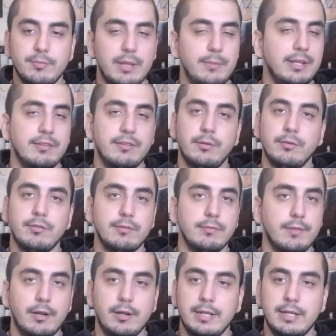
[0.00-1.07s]
maybe because it was
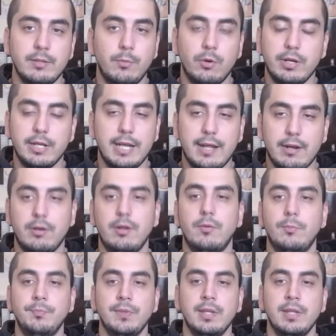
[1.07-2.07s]
early in the morning. I don't know.